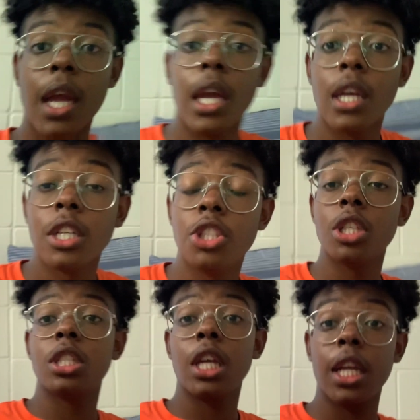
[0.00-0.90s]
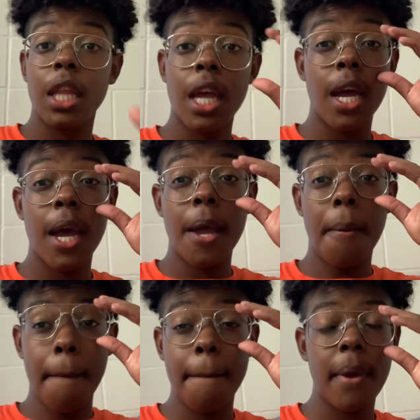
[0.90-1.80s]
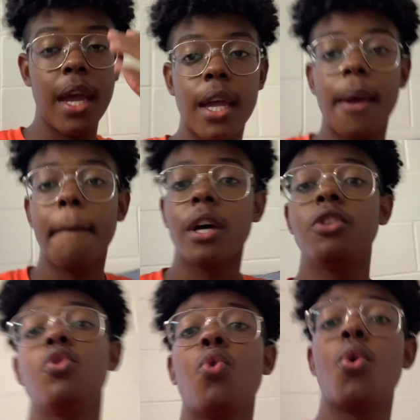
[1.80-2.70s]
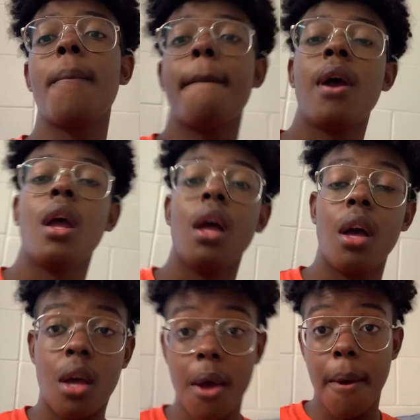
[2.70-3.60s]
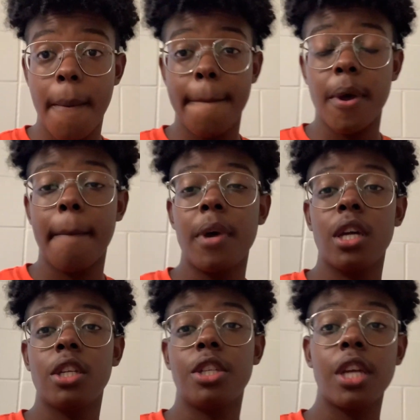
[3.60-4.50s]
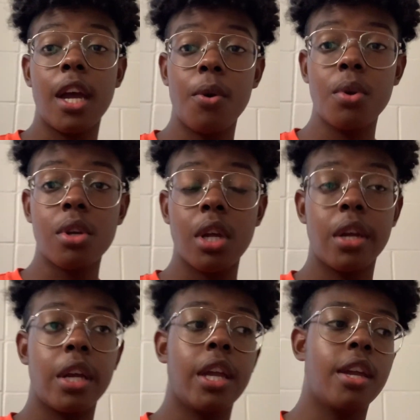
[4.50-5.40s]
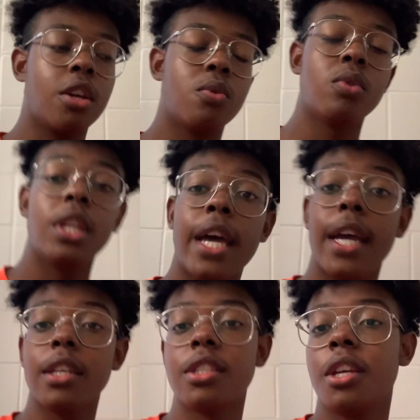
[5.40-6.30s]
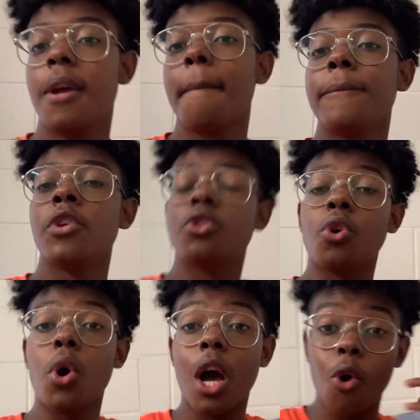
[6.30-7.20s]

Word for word: And just like that, I am back at my dorm. Um, I'm about to shower and relax. So I